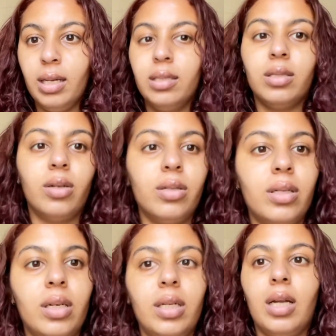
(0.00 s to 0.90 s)
Just hold
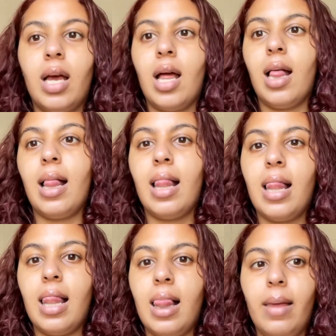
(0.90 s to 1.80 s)
on.
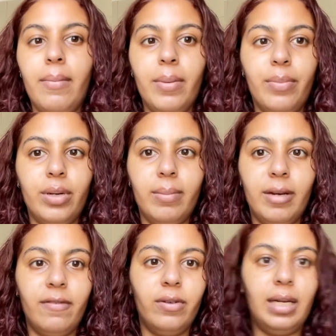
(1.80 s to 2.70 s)
Let me put my
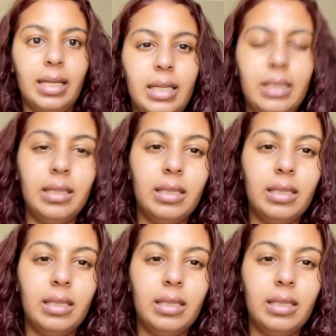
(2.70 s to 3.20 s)
phone in this.